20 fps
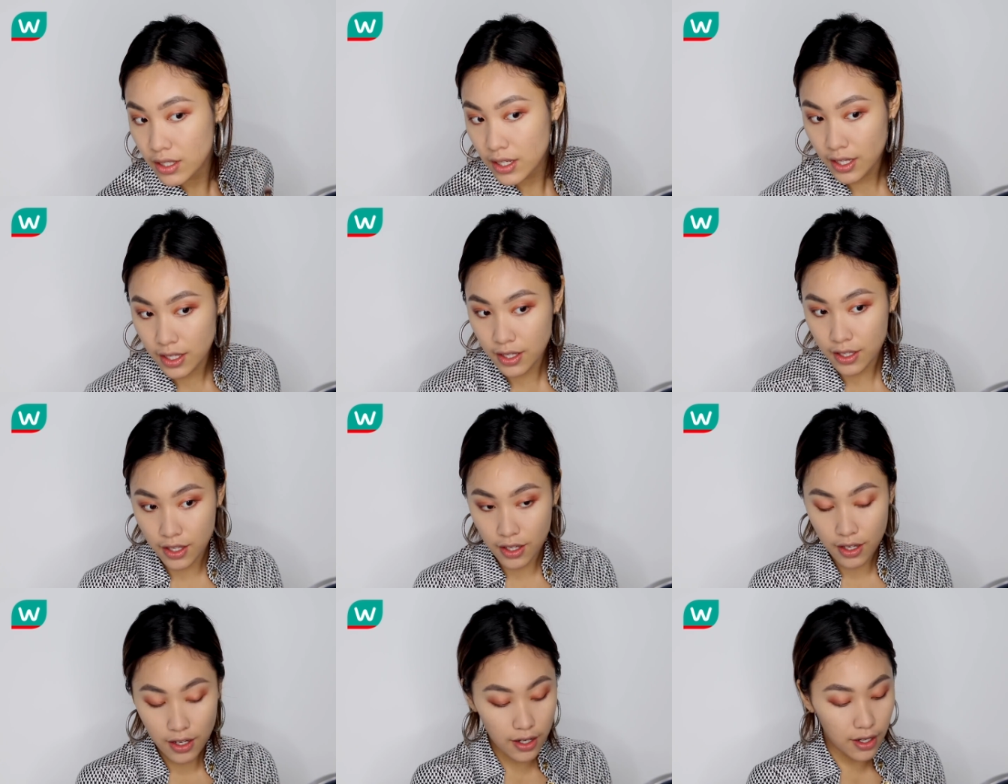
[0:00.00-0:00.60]

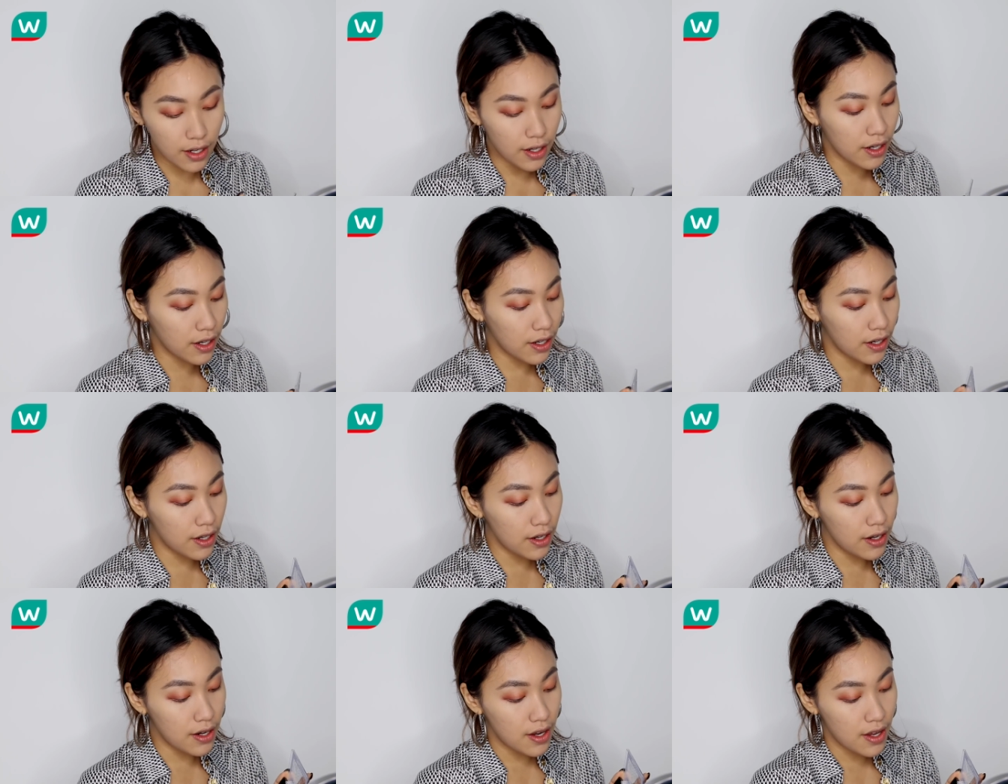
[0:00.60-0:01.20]

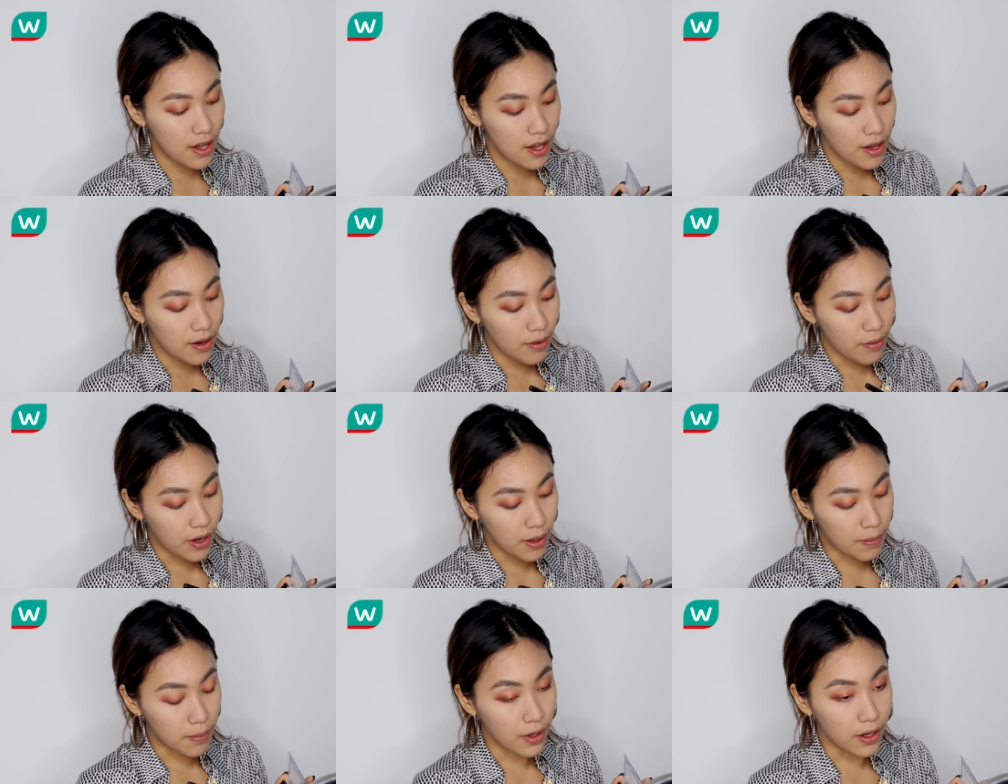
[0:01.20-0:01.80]
Here,
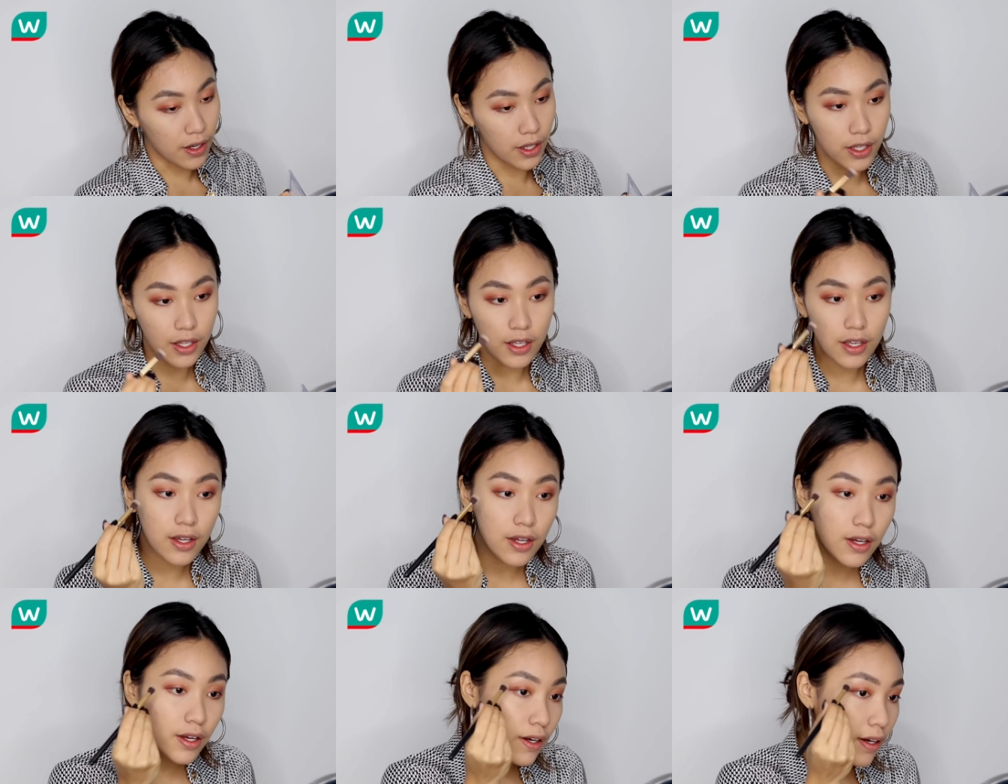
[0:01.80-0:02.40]
one more
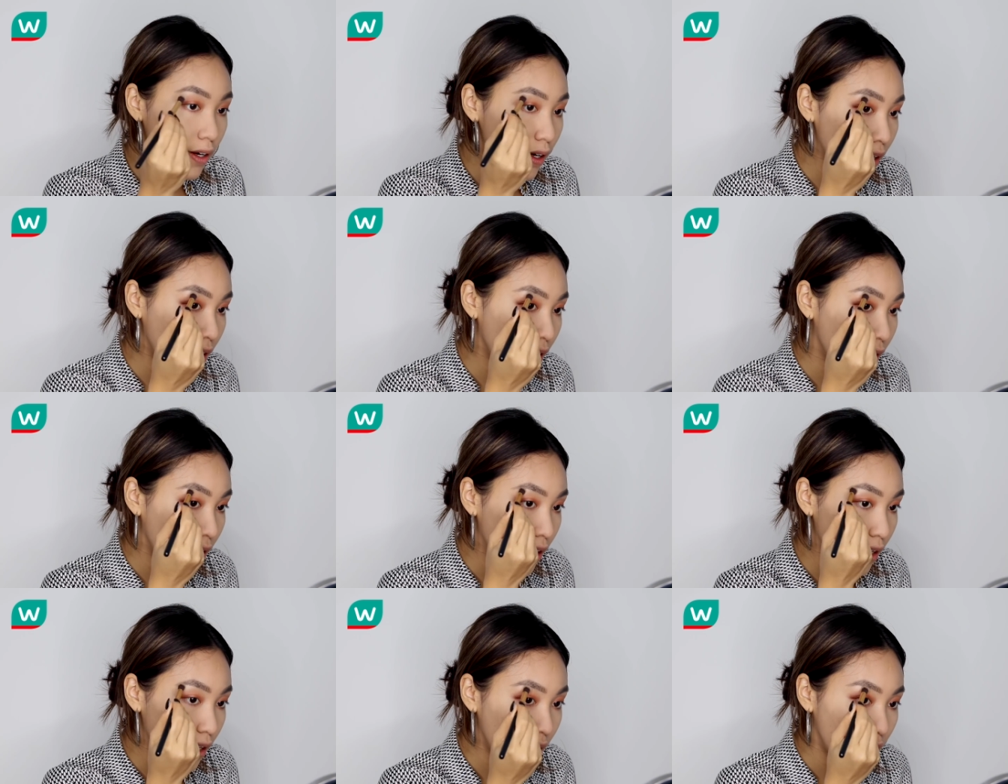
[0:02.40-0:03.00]

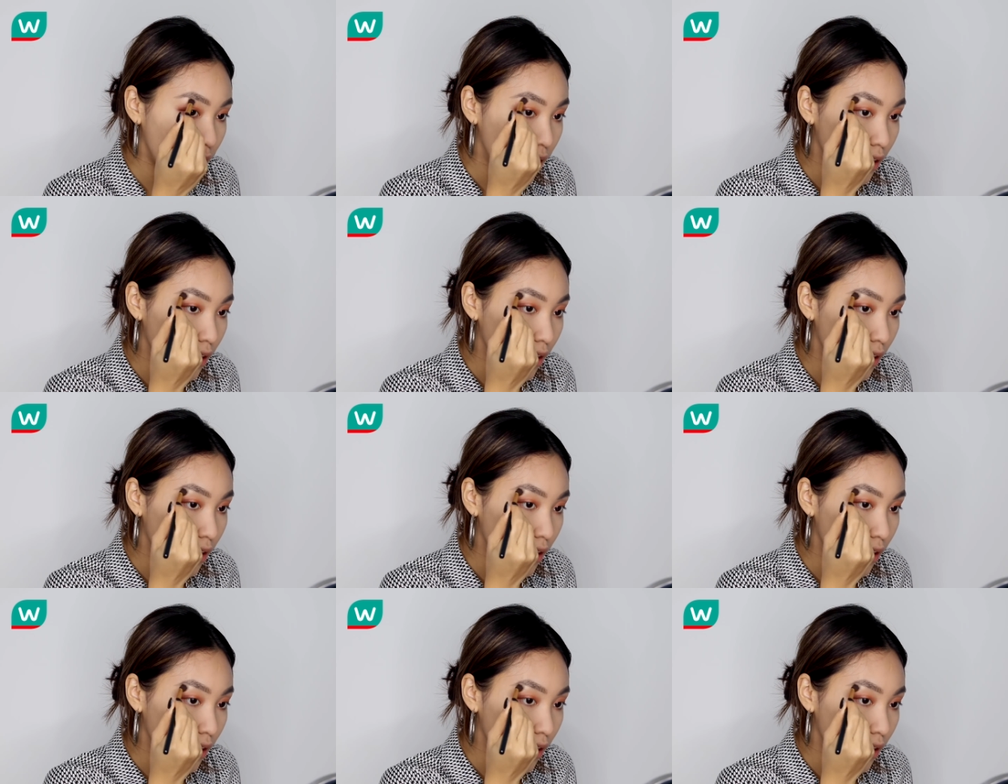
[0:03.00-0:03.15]
here.